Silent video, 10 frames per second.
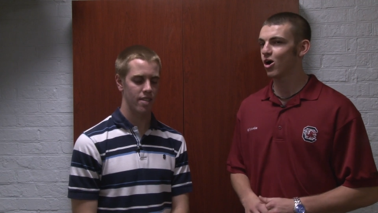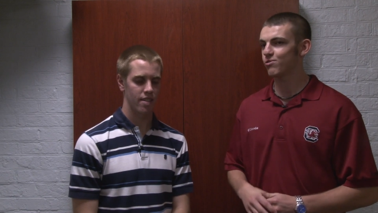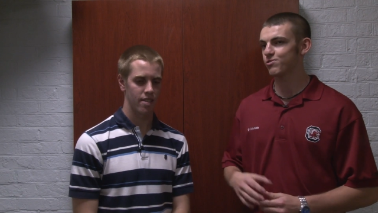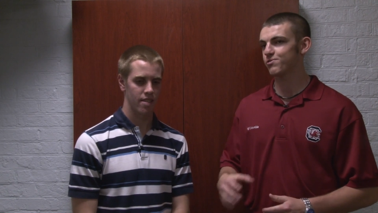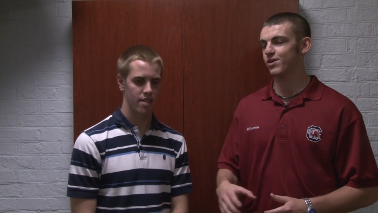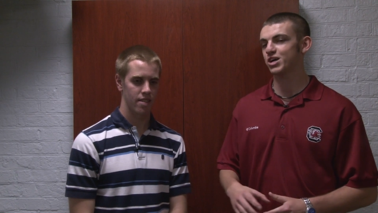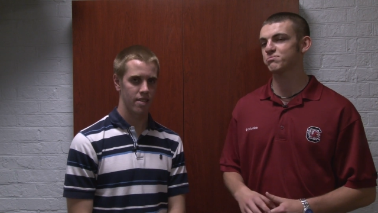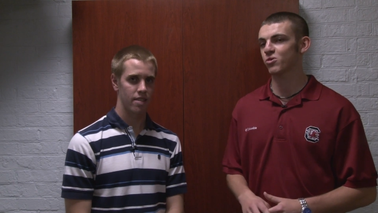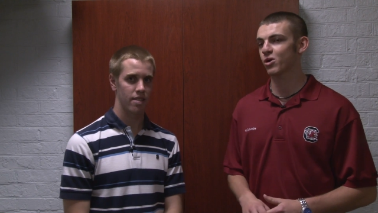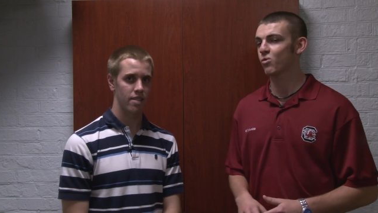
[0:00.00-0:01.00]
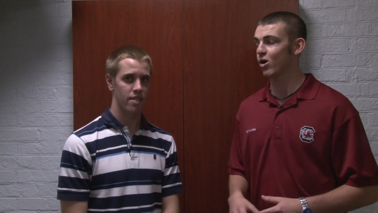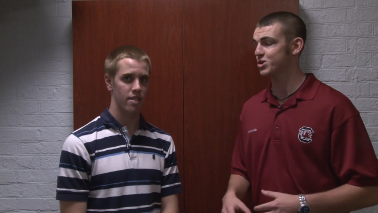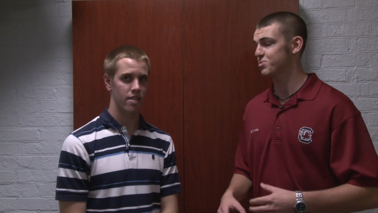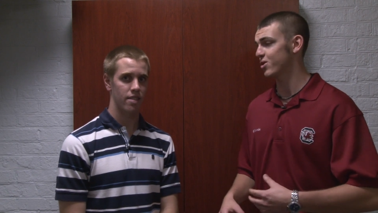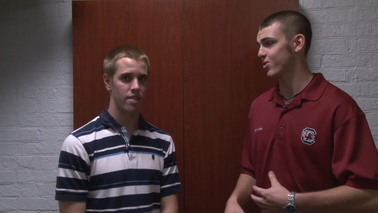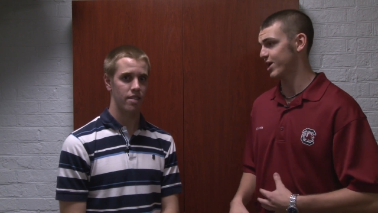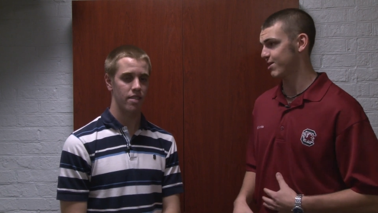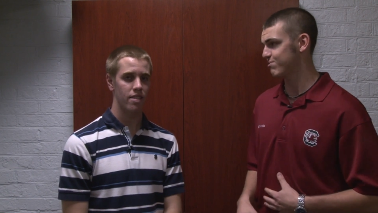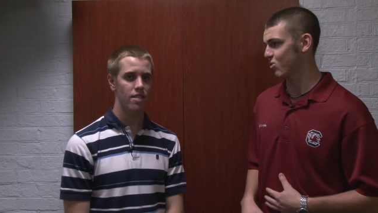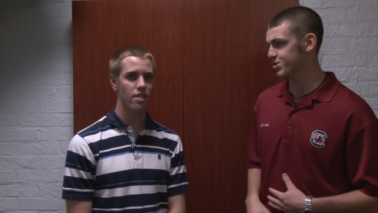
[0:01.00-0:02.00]
Speaker 1: off of the fast break, whereas we only
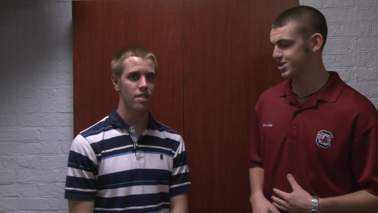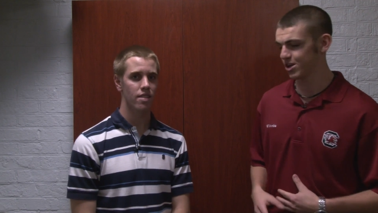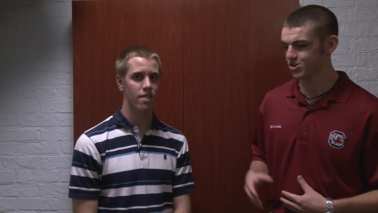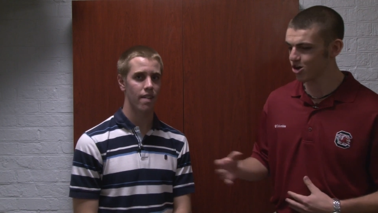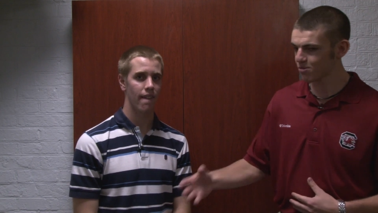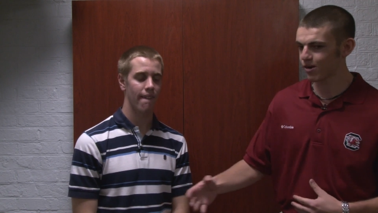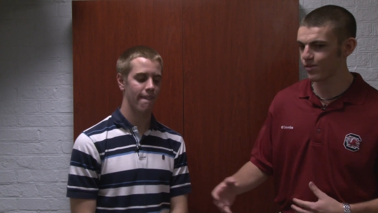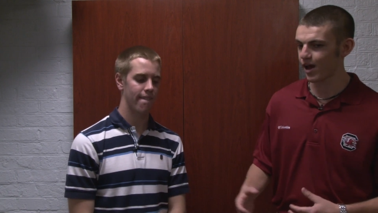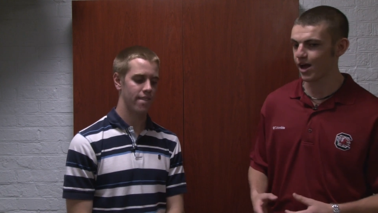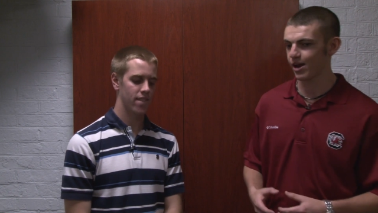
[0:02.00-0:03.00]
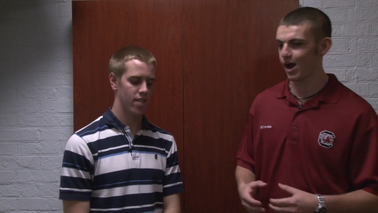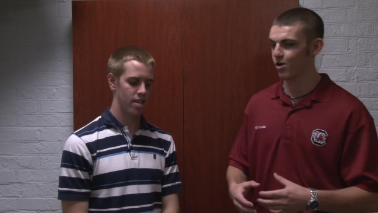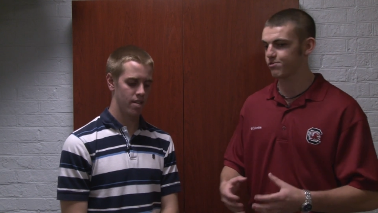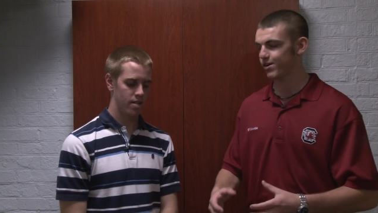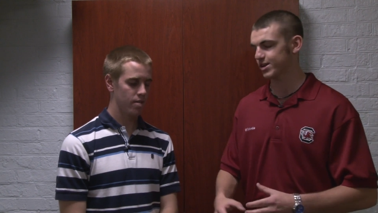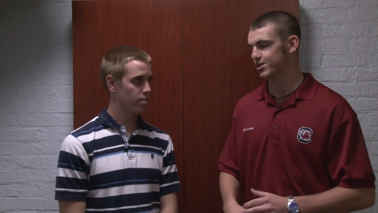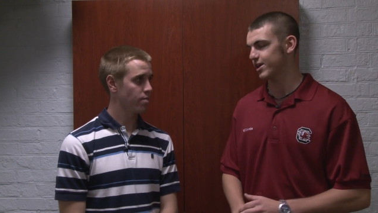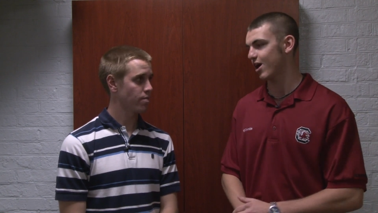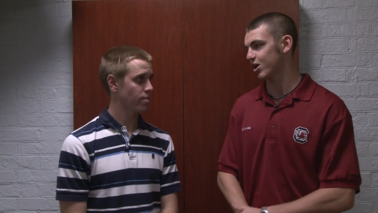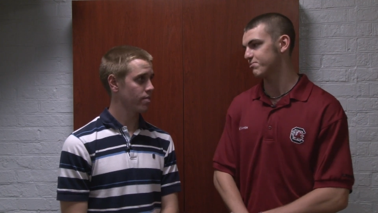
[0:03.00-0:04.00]
had 14. Talk about that and how it affected
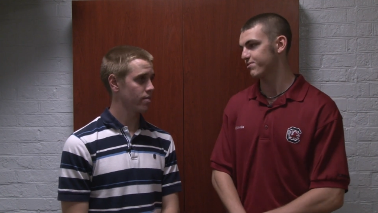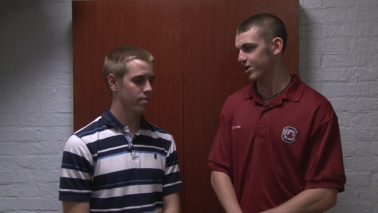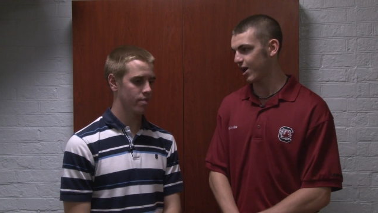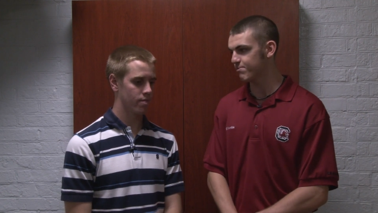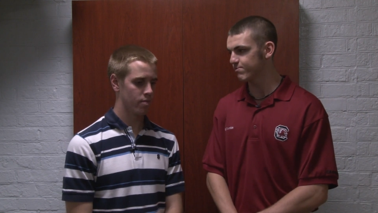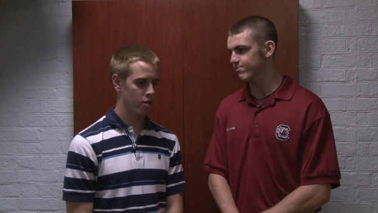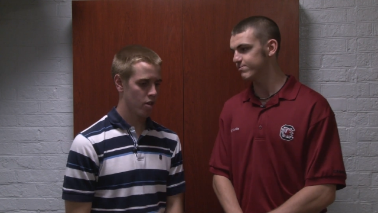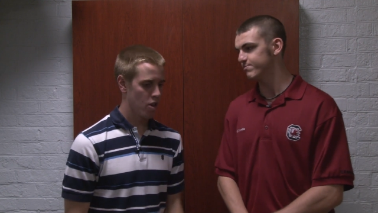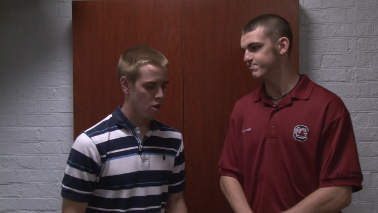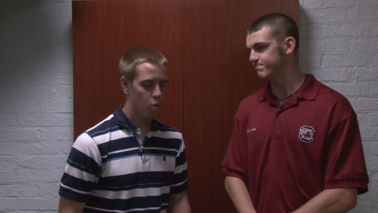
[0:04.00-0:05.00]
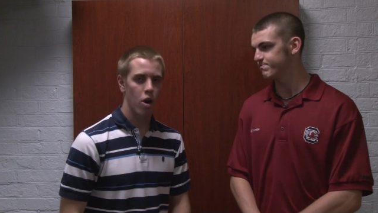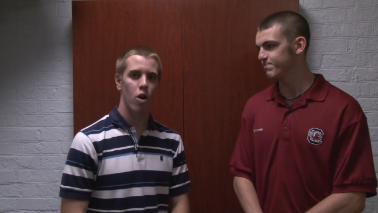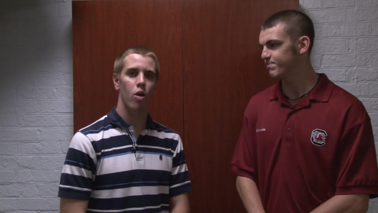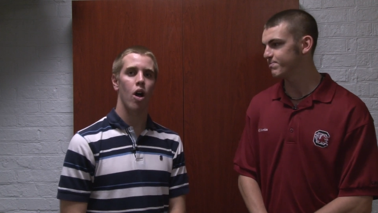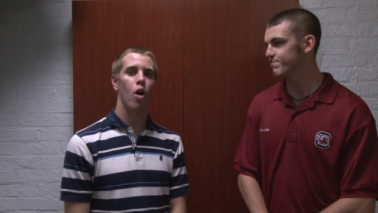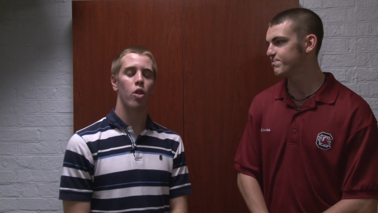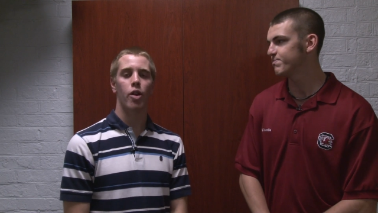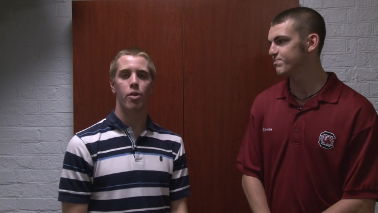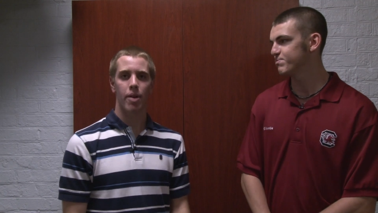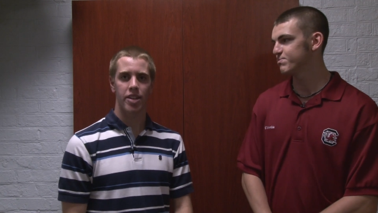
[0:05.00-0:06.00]
the outcome of the game.
Speaker 2: Well,
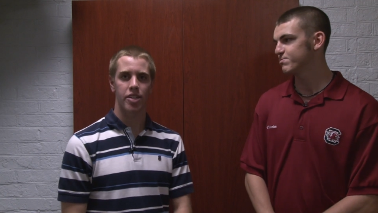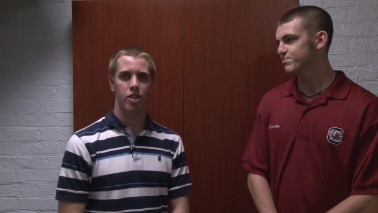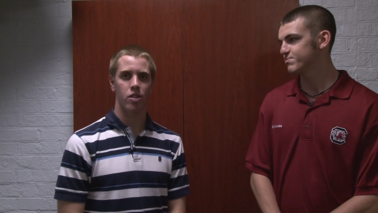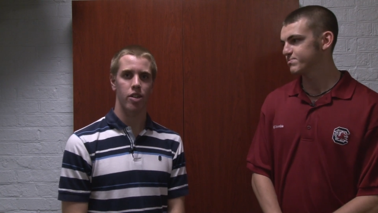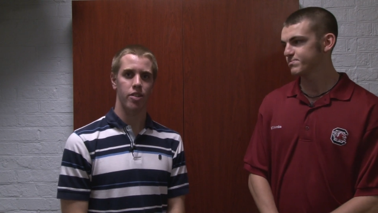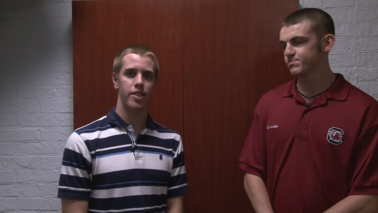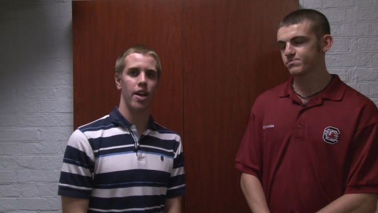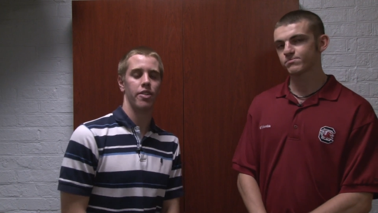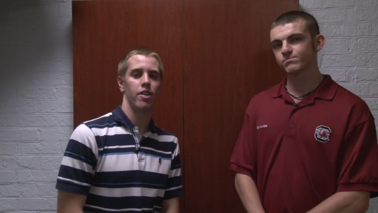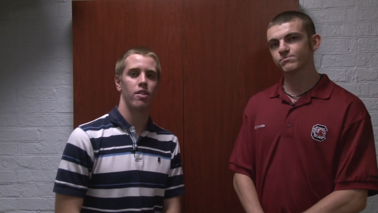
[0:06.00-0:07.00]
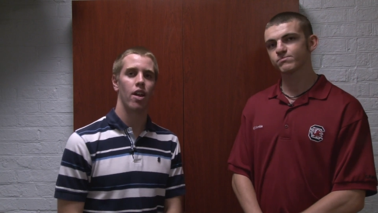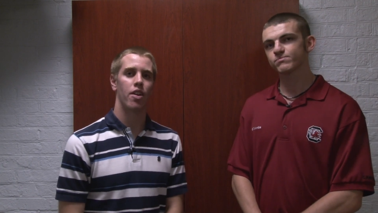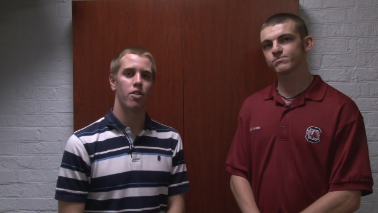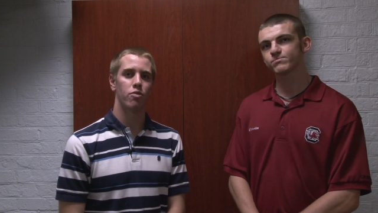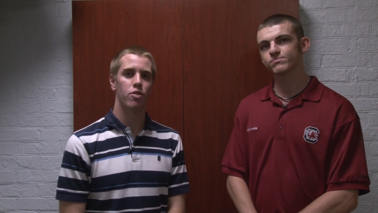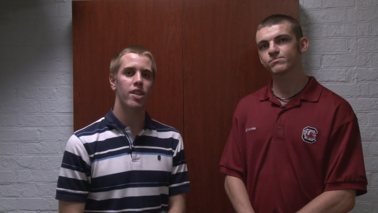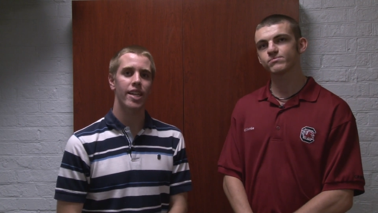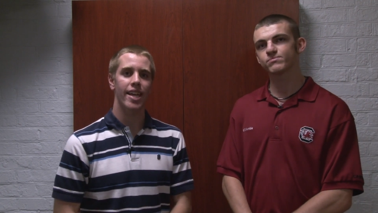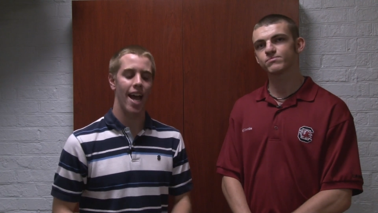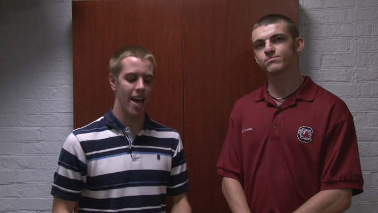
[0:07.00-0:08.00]
like we mentioned earlier, South Carolina
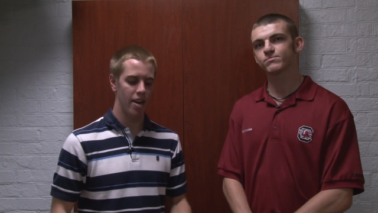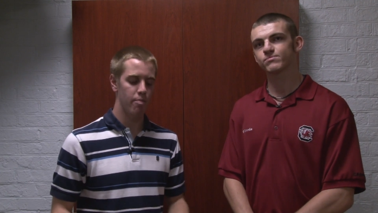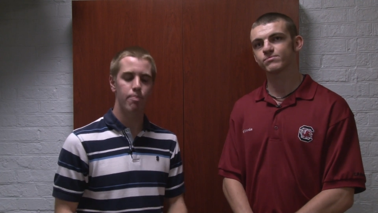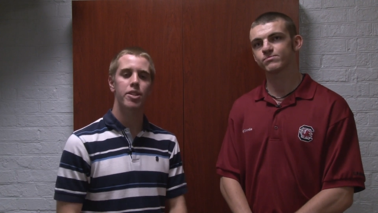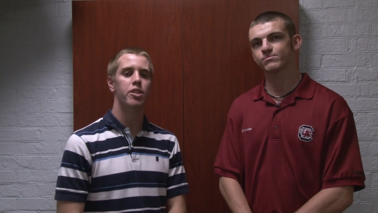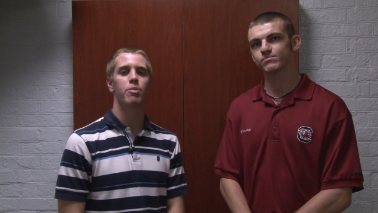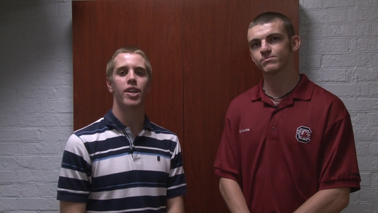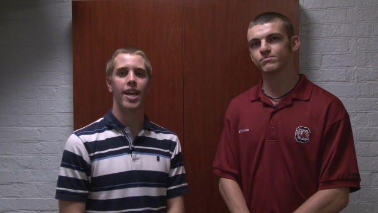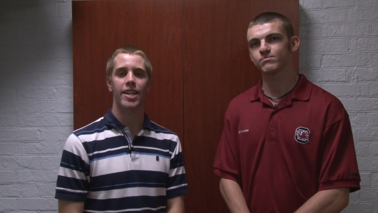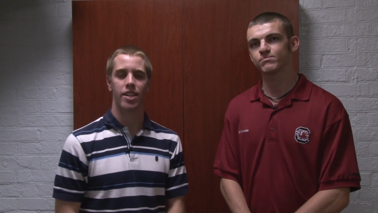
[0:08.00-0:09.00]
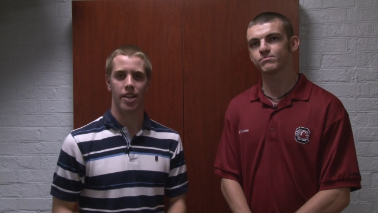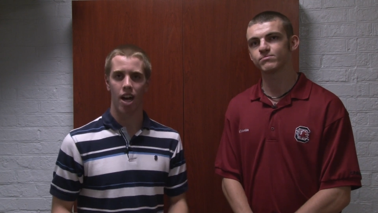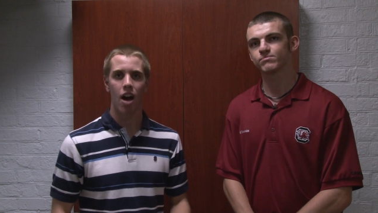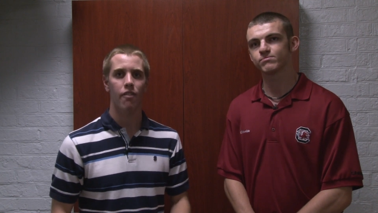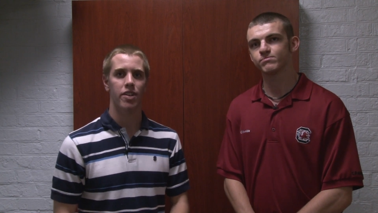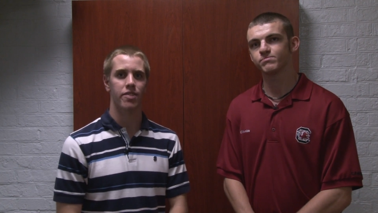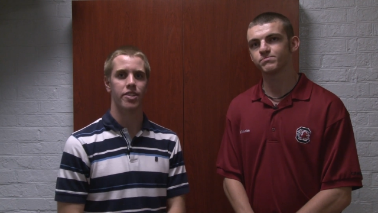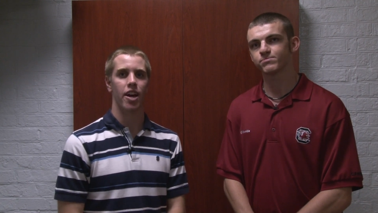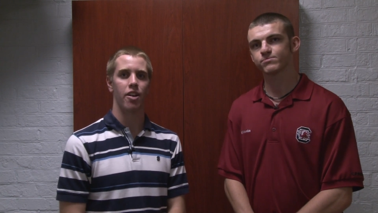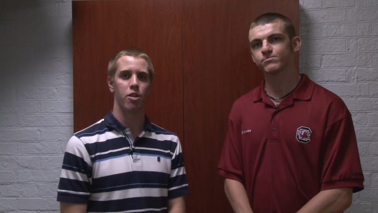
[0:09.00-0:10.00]
really had miscommunication on the offensive
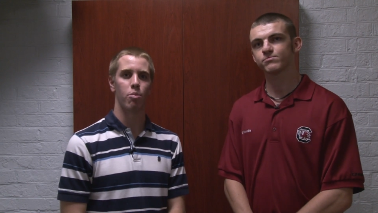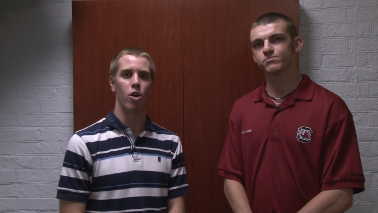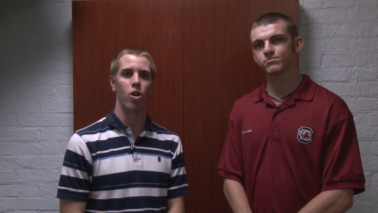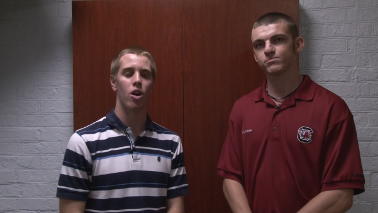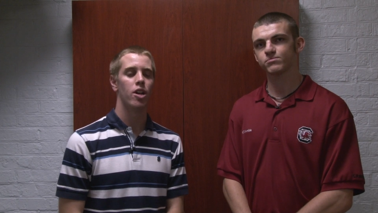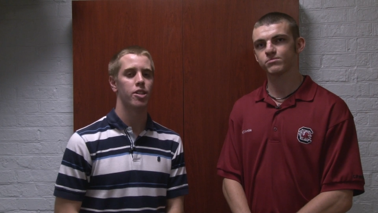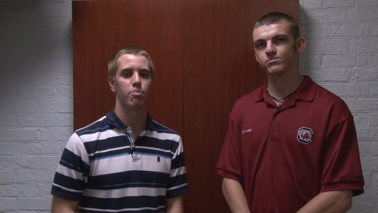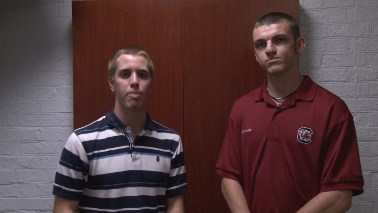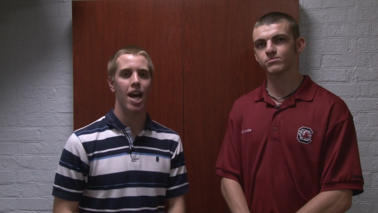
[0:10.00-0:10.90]
side of the ball, some